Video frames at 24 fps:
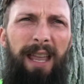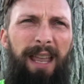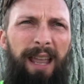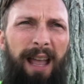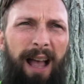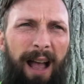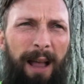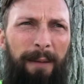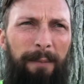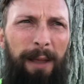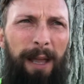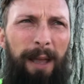
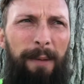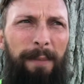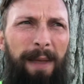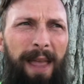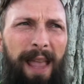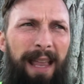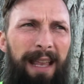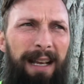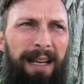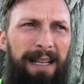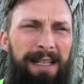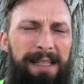I'm going to make
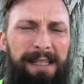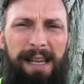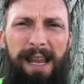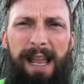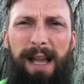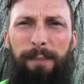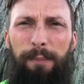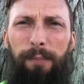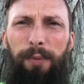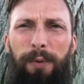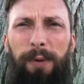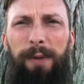an
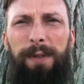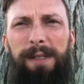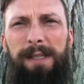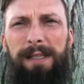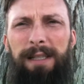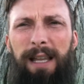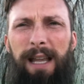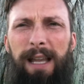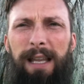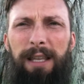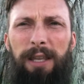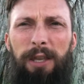example. It's
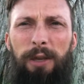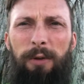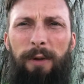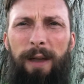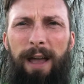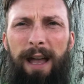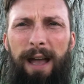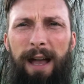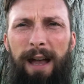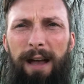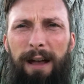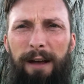like you
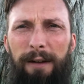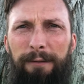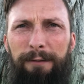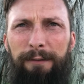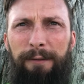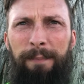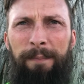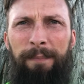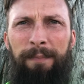have